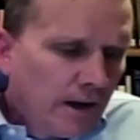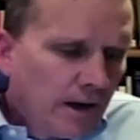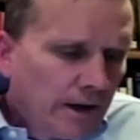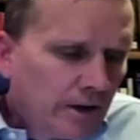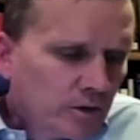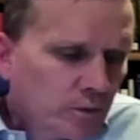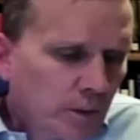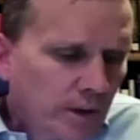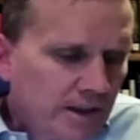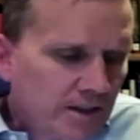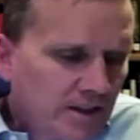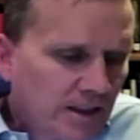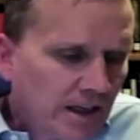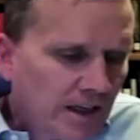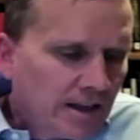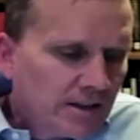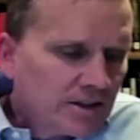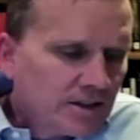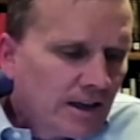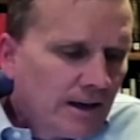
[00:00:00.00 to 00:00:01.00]
Here's what he
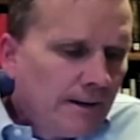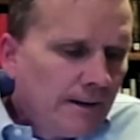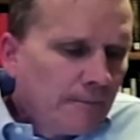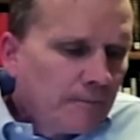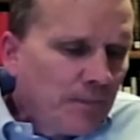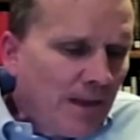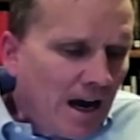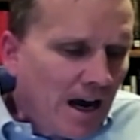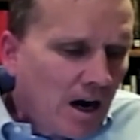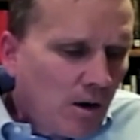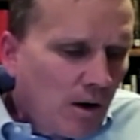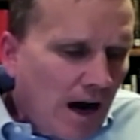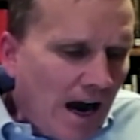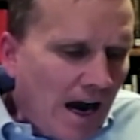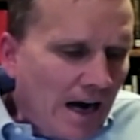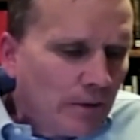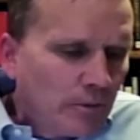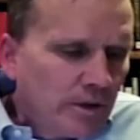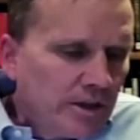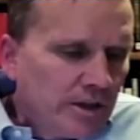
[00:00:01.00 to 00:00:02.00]
says: "Now
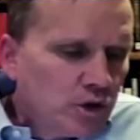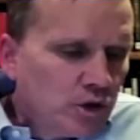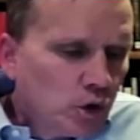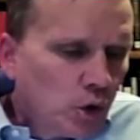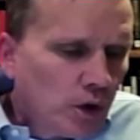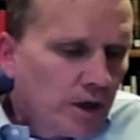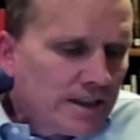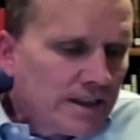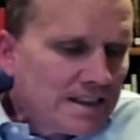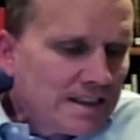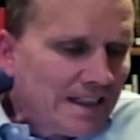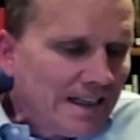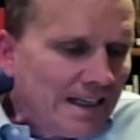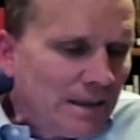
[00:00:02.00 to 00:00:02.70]
I rejoice